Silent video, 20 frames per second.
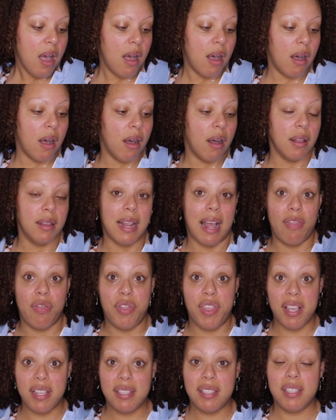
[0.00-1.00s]
Uh, now
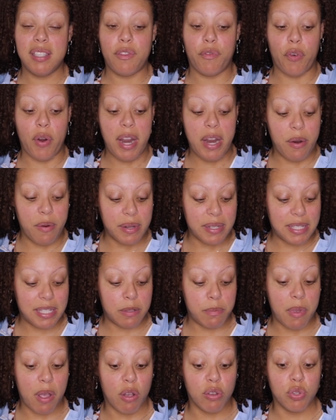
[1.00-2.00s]
this fragrance
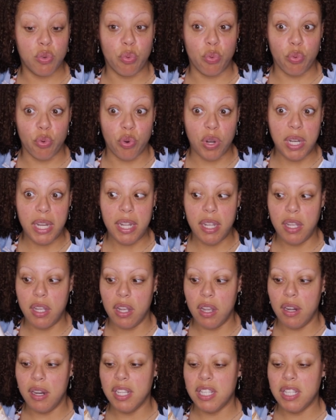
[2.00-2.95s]
smells really good.